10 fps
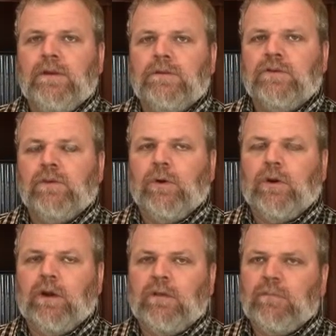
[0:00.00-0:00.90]
So
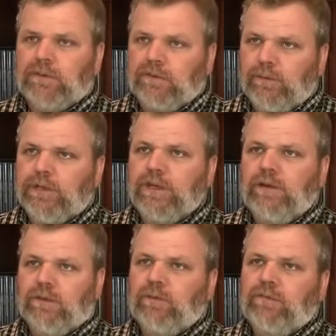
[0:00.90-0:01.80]
we're on a monthly
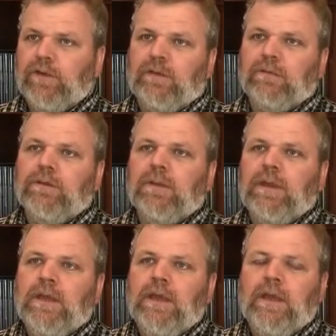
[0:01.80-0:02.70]
retainer with Found.
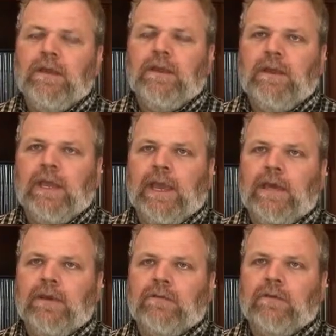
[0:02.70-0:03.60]

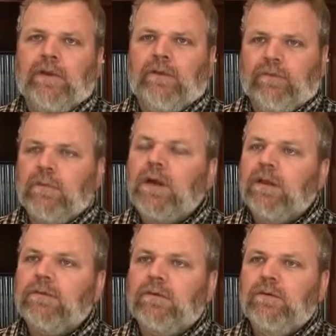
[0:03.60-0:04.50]
And every
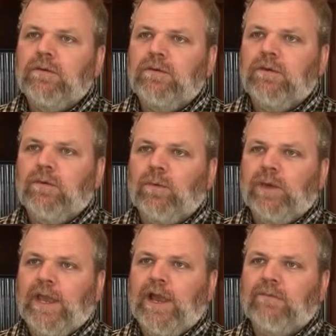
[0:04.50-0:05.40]
month
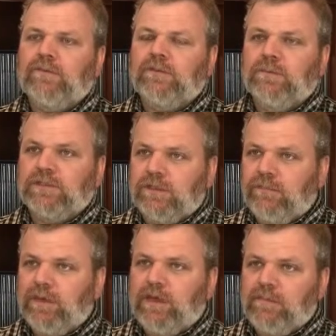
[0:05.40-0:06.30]
we have
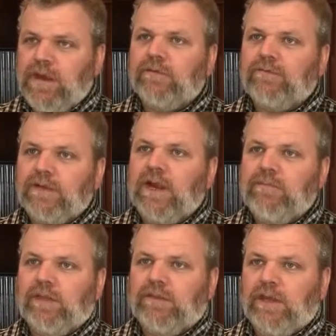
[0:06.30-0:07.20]
specific amount of
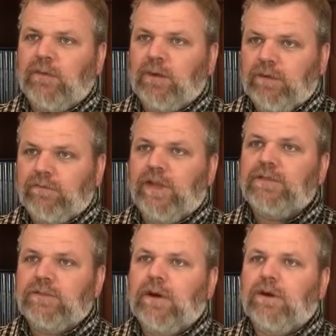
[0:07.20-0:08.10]
time that they will
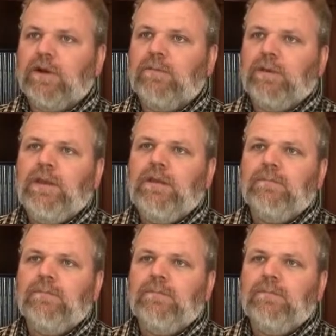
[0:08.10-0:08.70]
invest in our company.